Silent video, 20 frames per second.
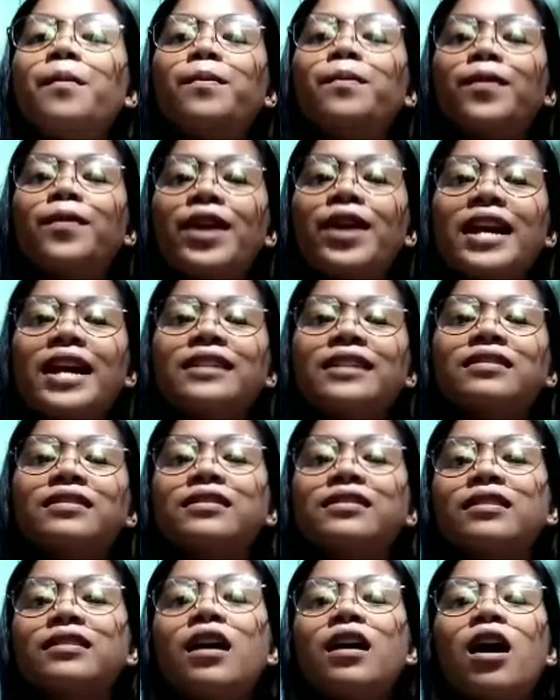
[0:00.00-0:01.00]

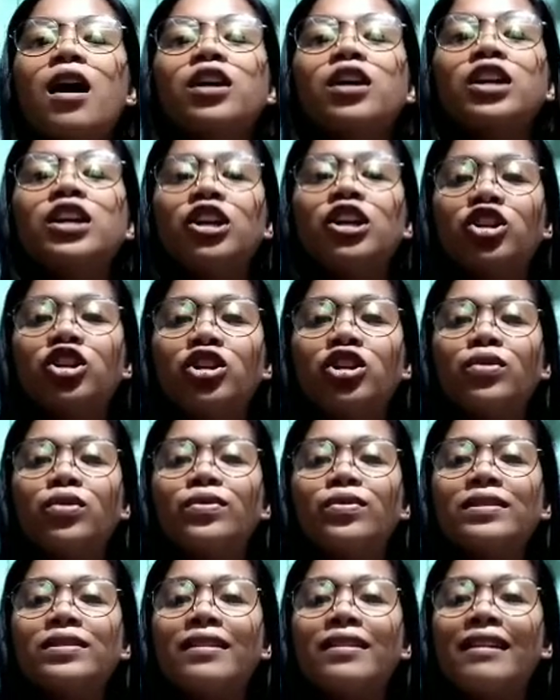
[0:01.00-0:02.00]
brings
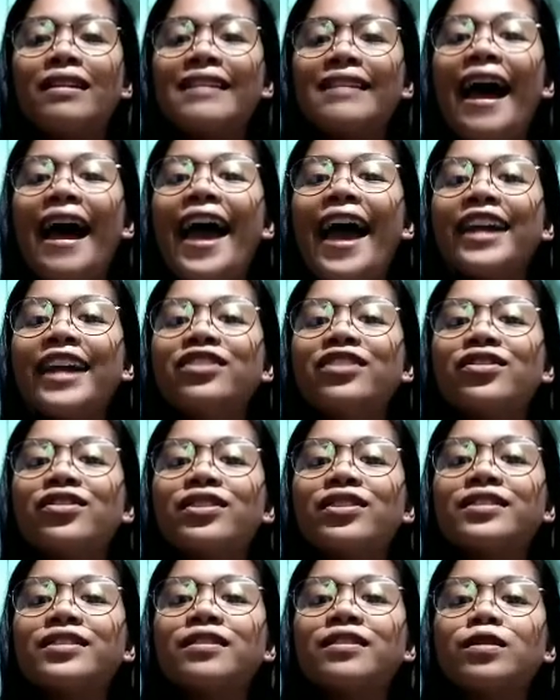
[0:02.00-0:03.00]
issues that
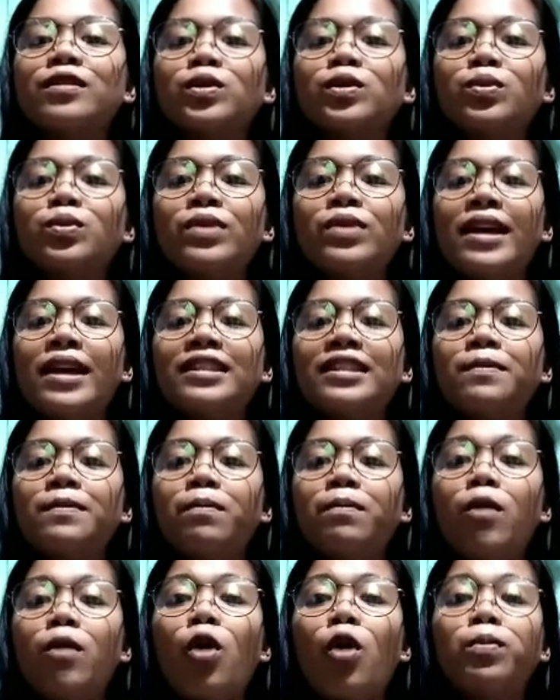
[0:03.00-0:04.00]
hinders the students'
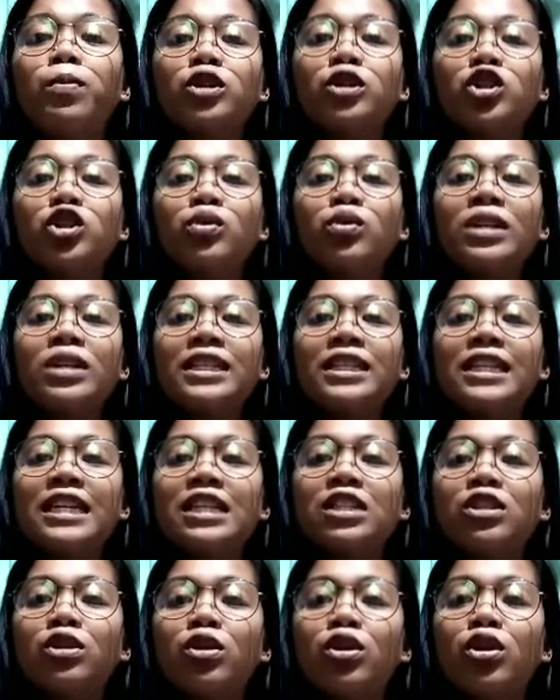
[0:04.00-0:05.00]
opportunities
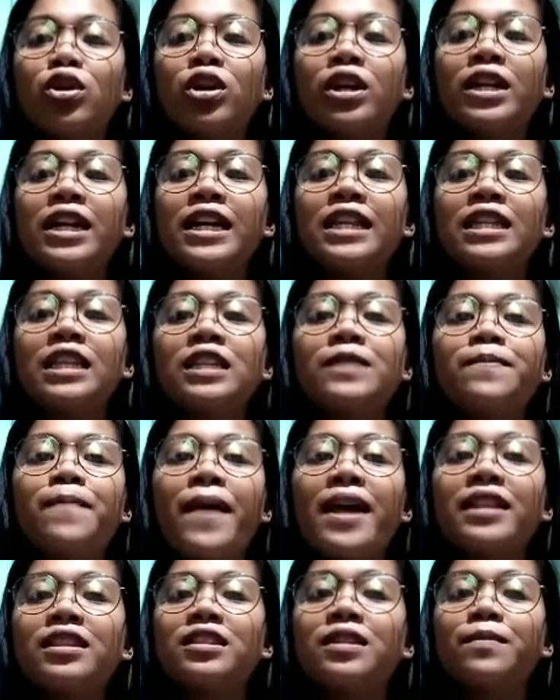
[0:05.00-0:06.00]
to learn
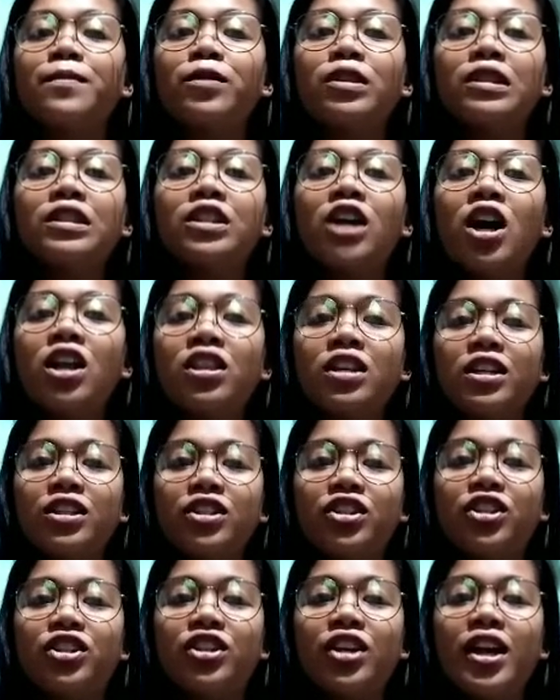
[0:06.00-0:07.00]
indispensable
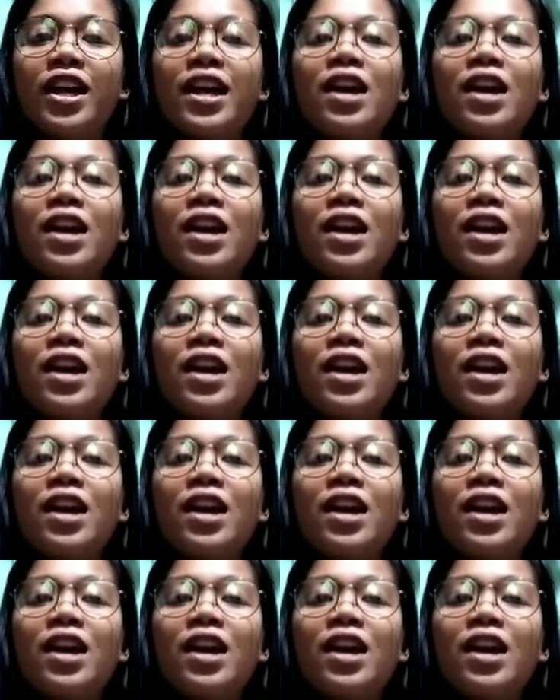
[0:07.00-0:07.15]
knowledge.